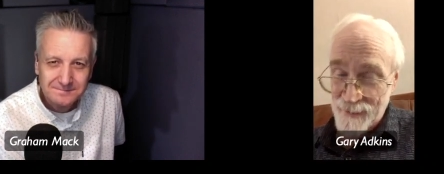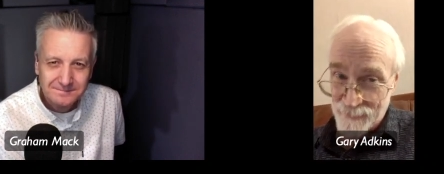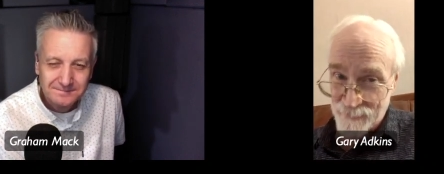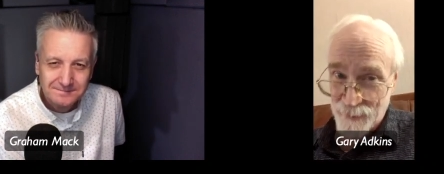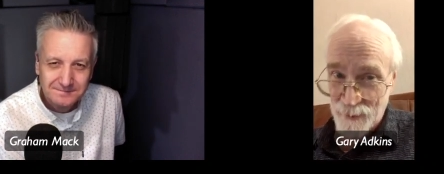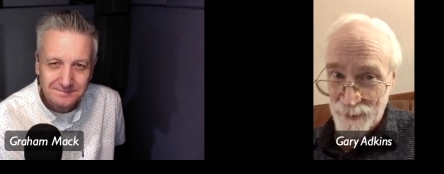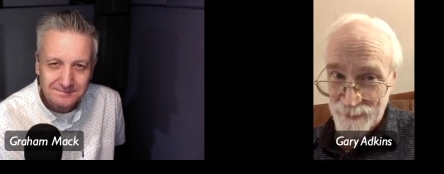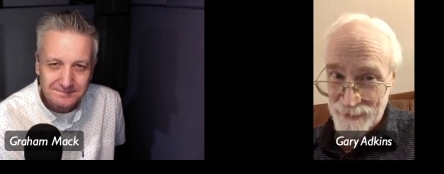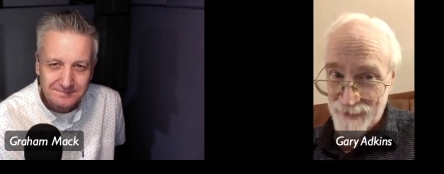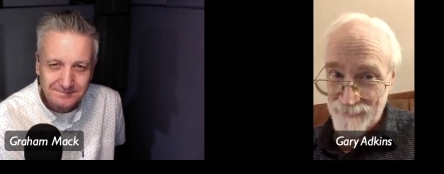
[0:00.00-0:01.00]

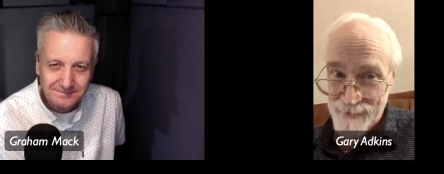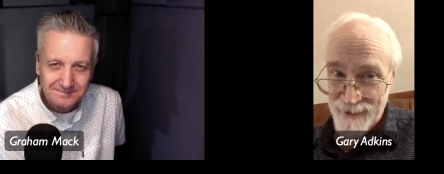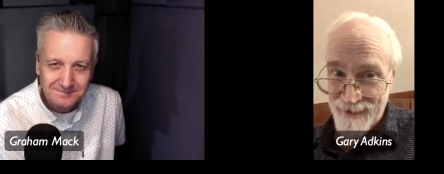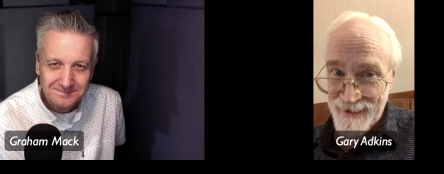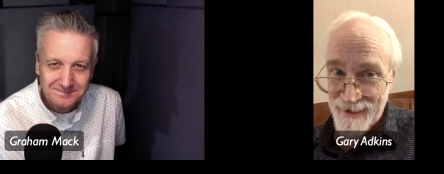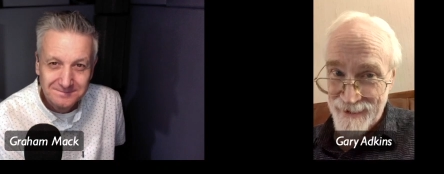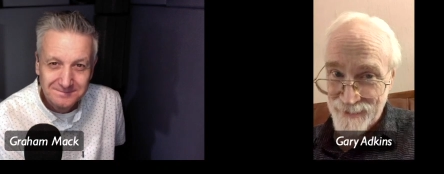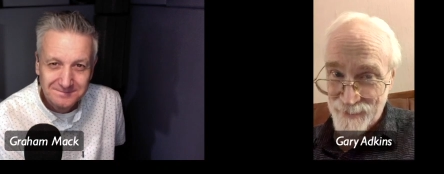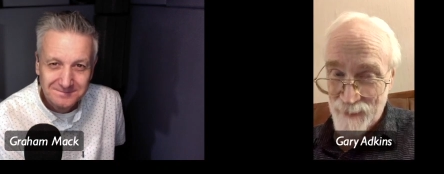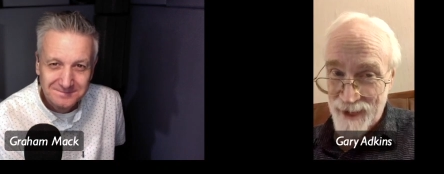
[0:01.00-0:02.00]
Speaker 1: photos of it, and
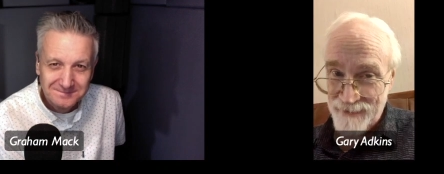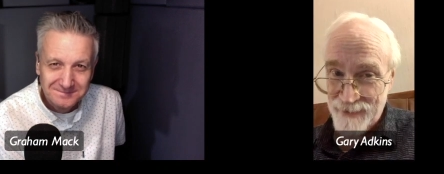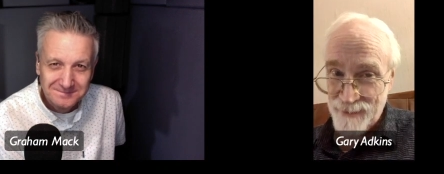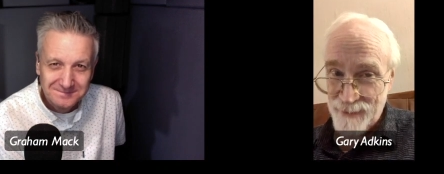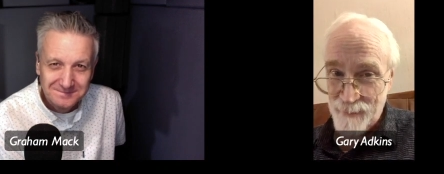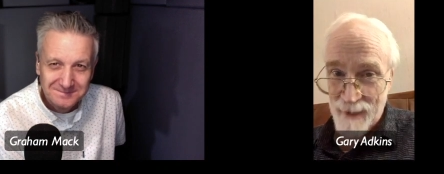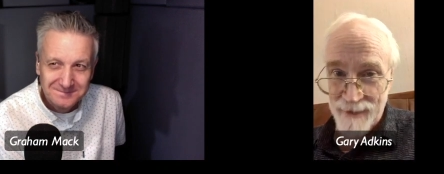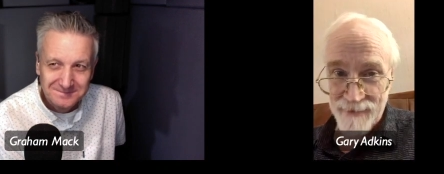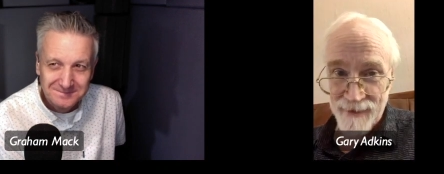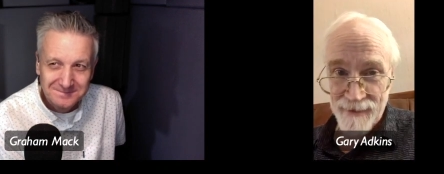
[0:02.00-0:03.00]
it's amazing. It's an
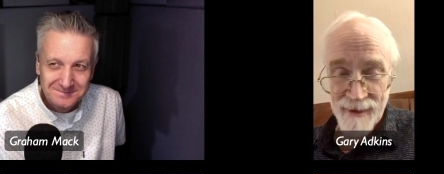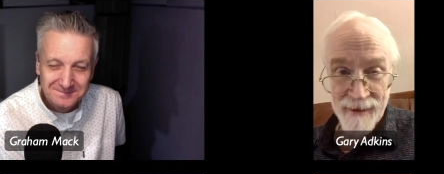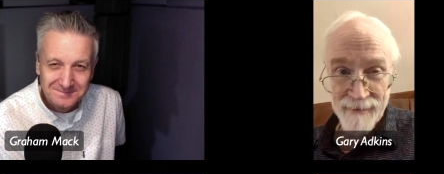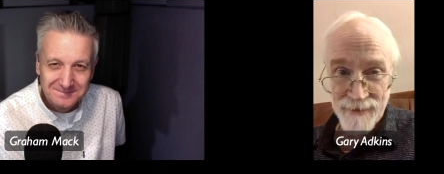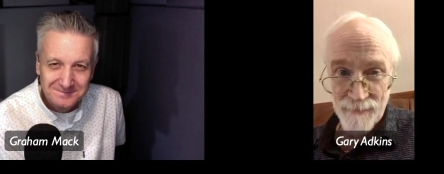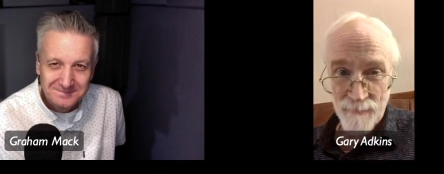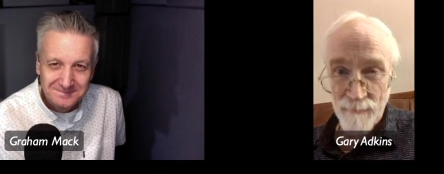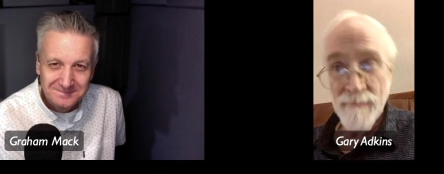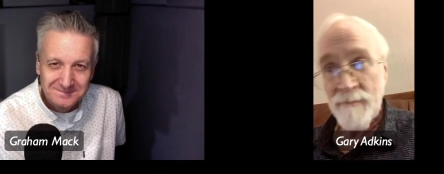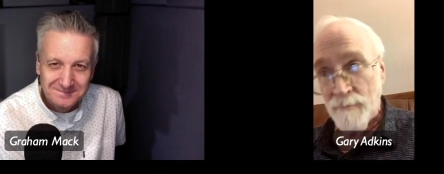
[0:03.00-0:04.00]
amazing thing. It's a
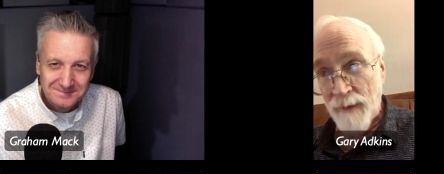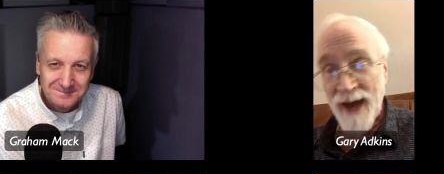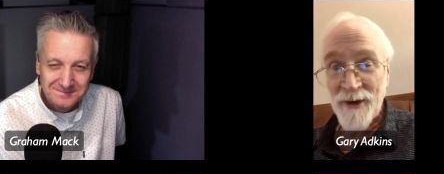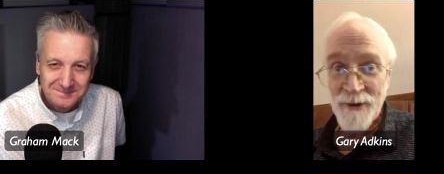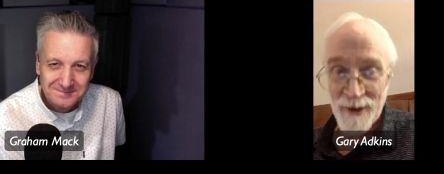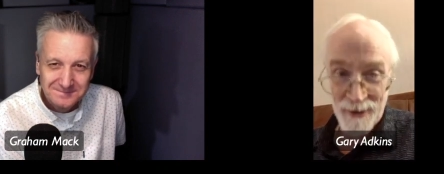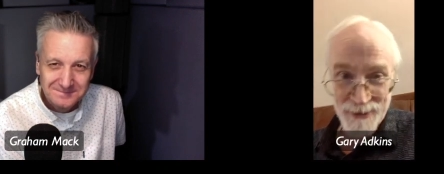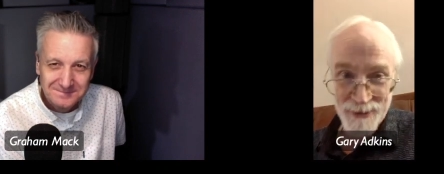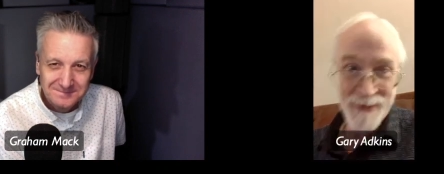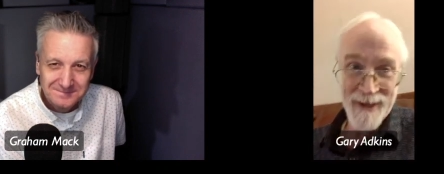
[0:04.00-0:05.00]

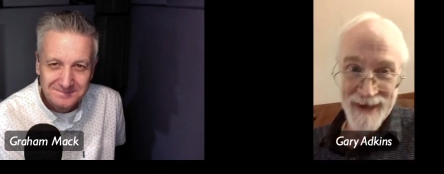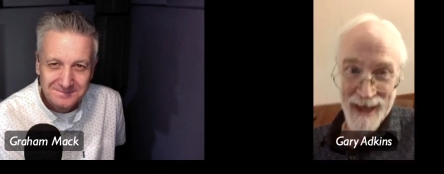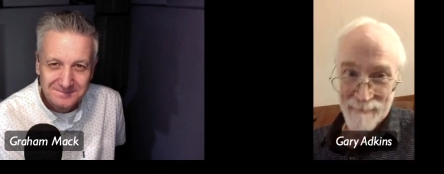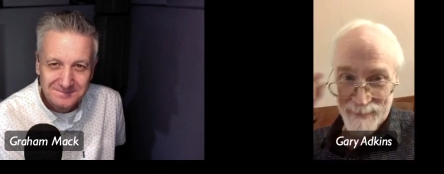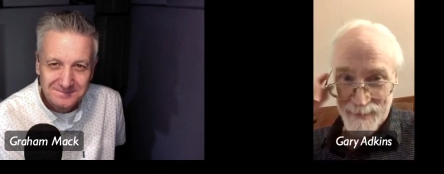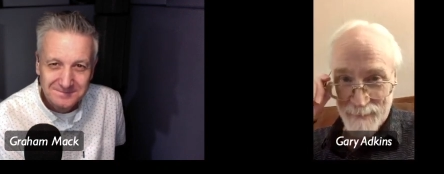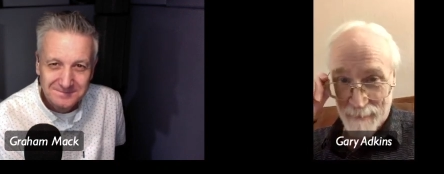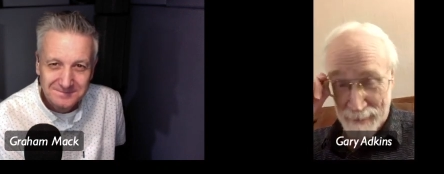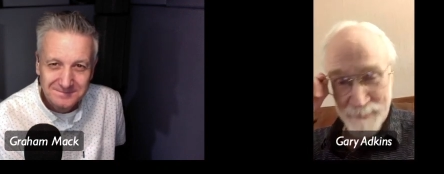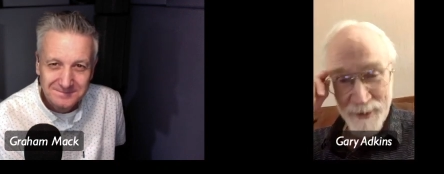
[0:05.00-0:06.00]
monoculture that happens
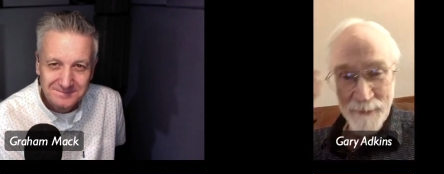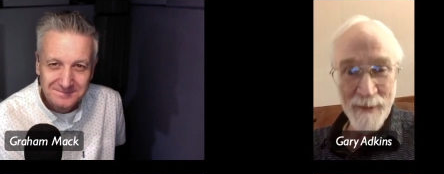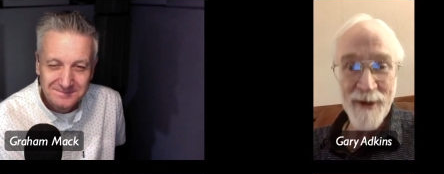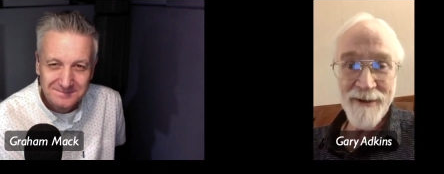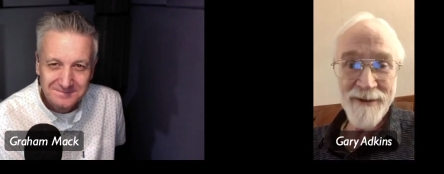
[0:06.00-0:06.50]
probably just because it